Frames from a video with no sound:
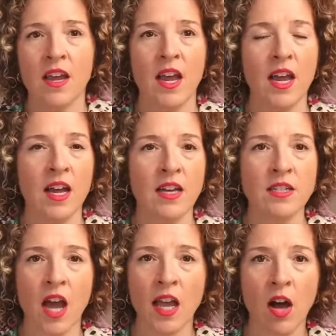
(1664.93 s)

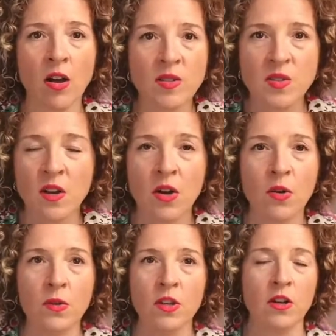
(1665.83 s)
and I
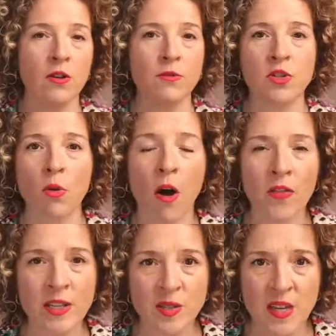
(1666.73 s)
also, you know, do all
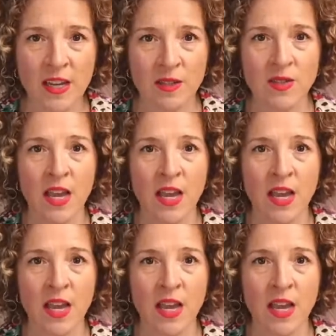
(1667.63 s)
these things.